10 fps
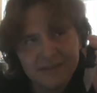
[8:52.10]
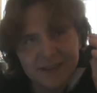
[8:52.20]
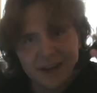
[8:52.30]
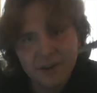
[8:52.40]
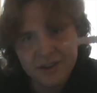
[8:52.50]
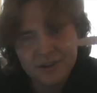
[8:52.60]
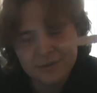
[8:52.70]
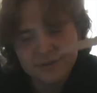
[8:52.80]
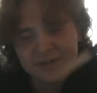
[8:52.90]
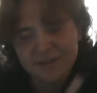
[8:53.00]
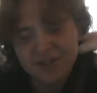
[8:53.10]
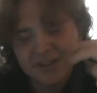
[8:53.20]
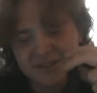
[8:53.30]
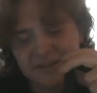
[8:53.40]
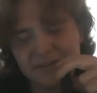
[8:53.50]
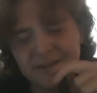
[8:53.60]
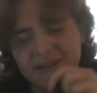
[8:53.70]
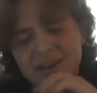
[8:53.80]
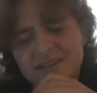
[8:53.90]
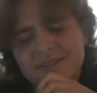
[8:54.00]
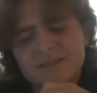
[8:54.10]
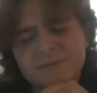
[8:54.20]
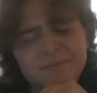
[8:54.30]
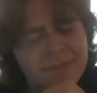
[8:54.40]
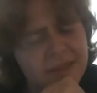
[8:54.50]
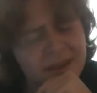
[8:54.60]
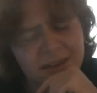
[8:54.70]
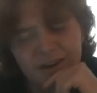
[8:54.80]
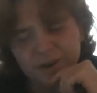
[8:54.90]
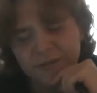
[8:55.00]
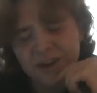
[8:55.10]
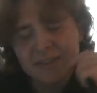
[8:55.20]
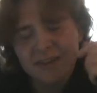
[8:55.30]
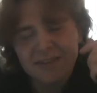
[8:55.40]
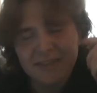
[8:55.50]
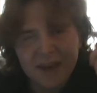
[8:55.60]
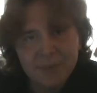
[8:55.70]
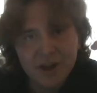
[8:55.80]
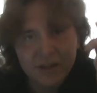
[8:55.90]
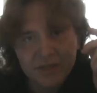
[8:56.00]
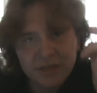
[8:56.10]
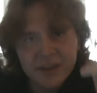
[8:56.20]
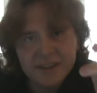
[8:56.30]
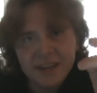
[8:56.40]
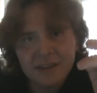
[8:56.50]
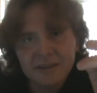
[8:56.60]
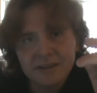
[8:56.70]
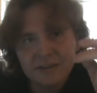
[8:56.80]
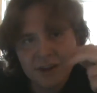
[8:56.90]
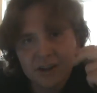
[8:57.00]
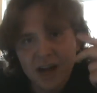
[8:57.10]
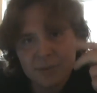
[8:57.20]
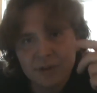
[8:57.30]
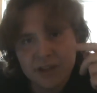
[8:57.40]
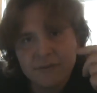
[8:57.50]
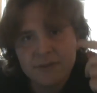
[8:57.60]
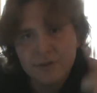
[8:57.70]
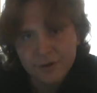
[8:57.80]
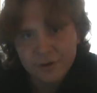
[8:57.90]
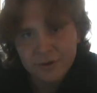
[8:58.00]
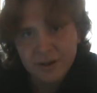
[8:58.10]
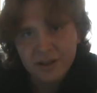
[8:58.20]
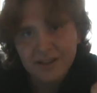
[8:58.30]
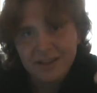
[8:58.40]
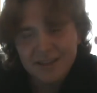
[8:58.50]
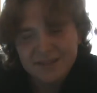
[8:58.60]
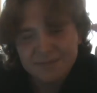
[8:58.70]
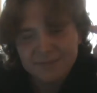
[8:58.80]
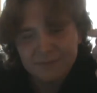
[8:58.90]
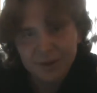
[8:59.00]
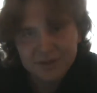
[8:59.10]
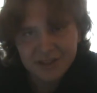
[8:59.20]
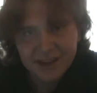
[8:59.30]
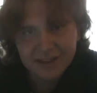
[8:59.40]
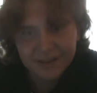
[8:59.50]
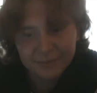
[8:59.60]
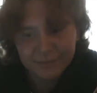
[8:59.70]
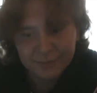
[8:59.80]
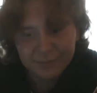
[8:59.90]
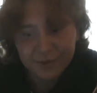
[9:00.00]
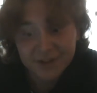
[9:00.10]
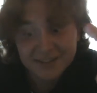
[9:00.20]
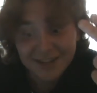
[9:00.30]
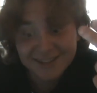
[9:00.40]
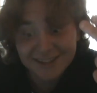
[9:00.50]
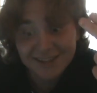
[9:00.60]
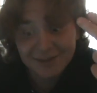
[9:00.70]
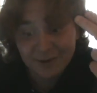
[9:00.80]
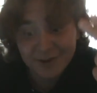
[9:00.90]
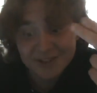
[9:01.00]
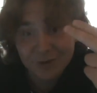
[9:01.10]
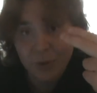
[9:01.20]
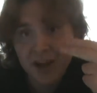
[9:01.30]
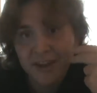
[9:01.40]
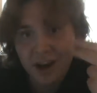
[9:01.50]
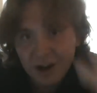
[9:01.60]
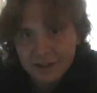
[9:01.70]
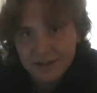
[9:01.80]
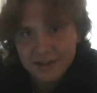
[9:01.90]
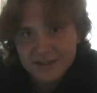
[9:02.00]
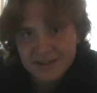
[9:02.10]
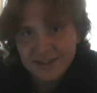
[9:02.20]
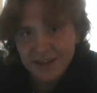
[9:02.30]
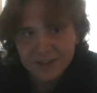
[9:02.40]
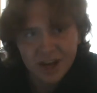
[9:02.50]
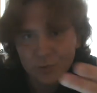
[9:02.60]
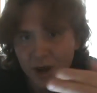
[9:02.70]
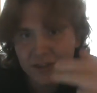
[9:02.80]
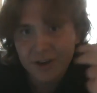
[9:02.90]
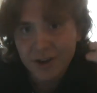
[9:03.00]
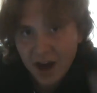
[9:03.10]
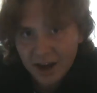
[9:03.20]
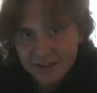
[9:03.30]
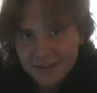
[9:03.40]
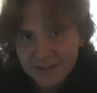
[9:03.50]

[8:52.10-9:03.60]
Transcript: Gary and you suggested. It does. You know, if anything, them not thinking their God belief through is most likely precisely the reason why they are theists, not why they're not.